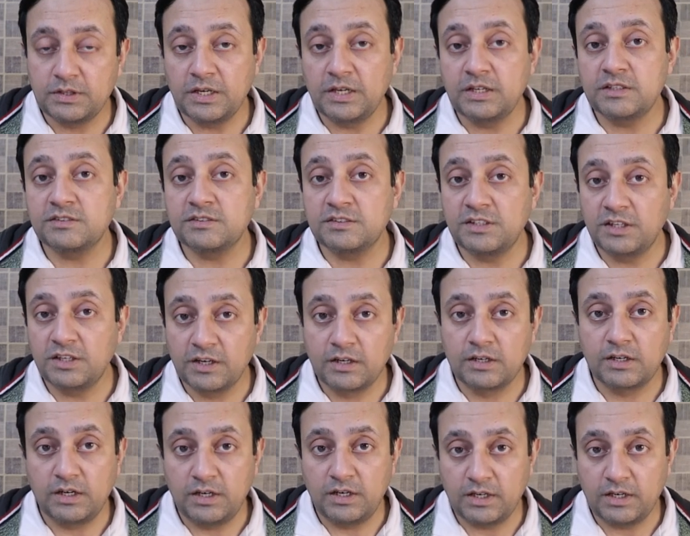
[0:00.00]
a
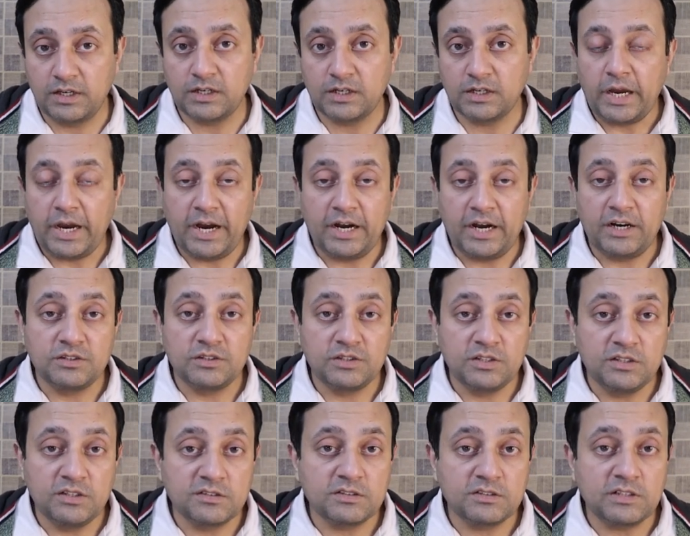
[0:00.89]
single click, and
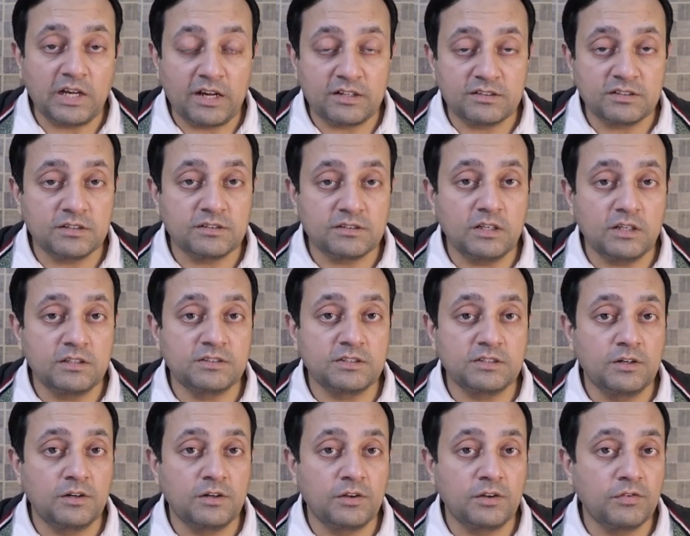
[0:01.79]
this SSL
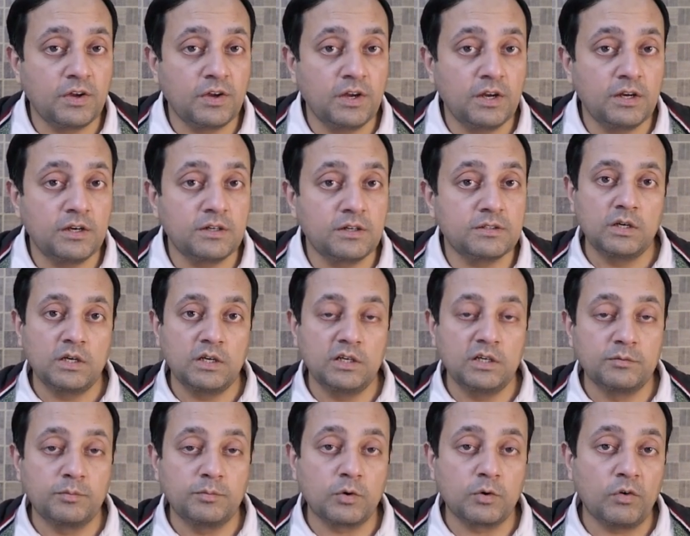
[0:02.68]
certificate
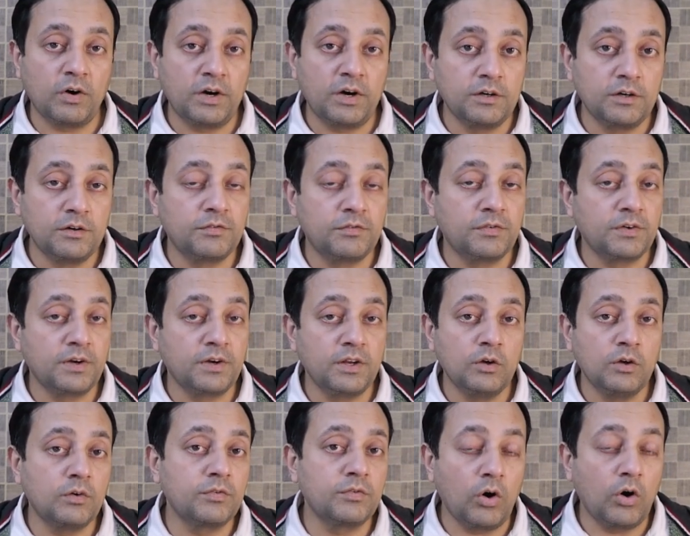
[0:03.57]
is provided free
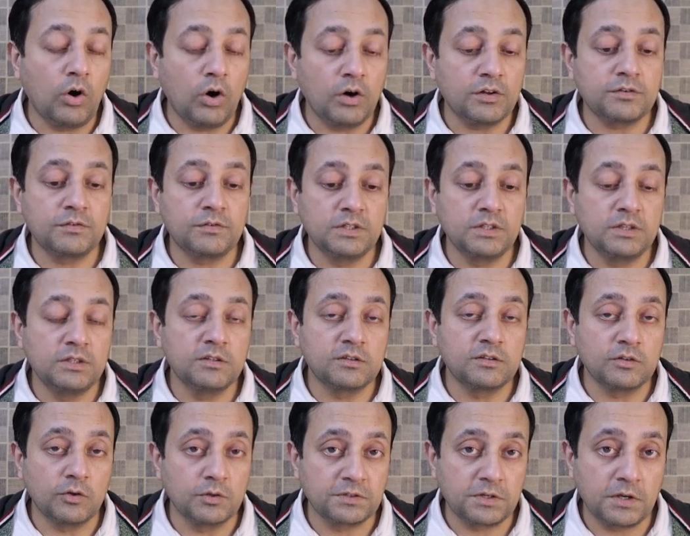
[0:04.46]
of cost with
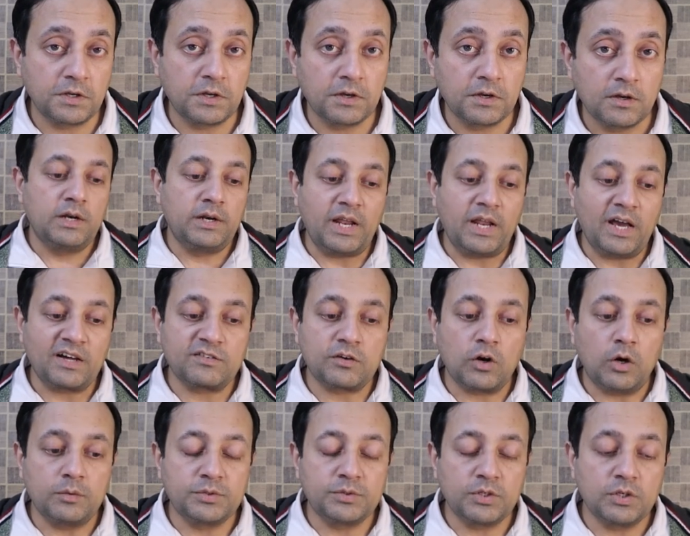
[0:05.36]
this hosting. Next
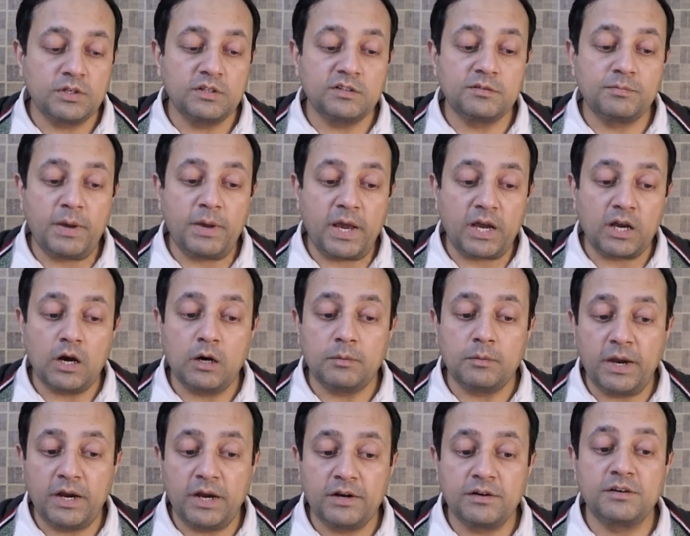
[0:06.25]
option is
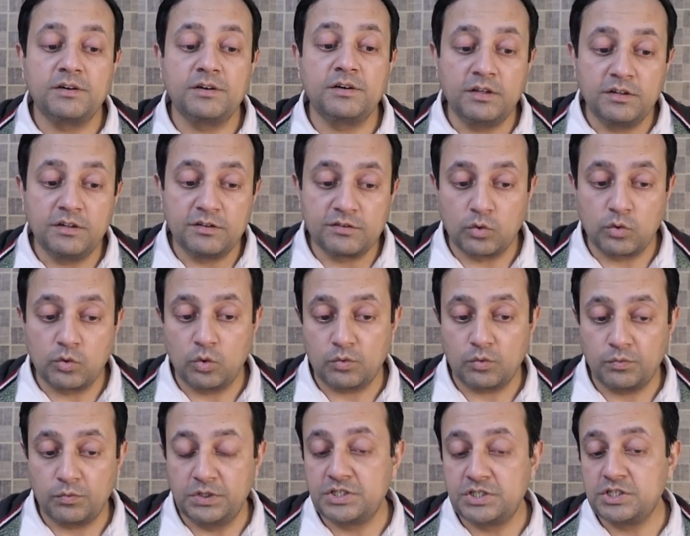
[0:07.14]
backup and restore,
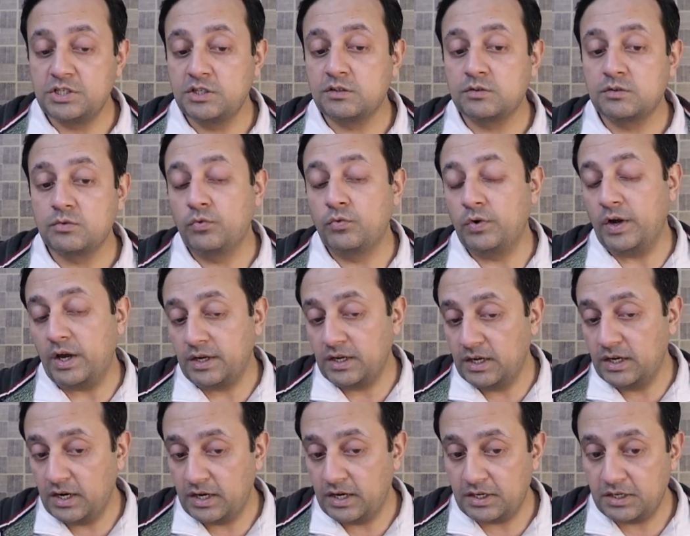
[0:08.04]
which is
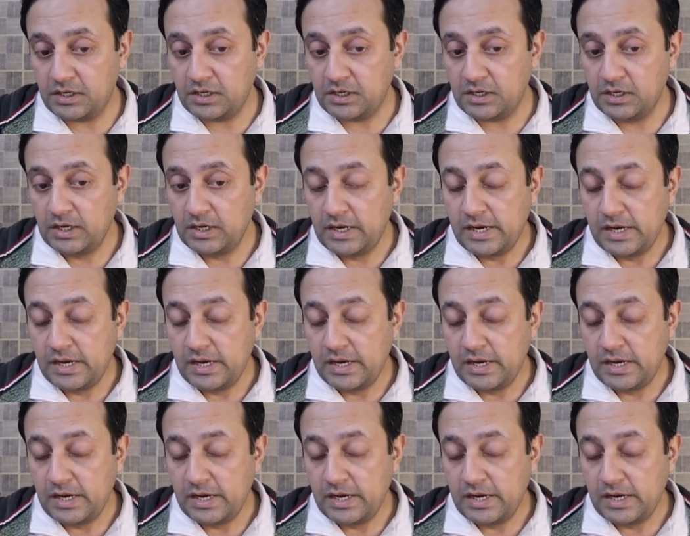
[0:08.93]
very handy.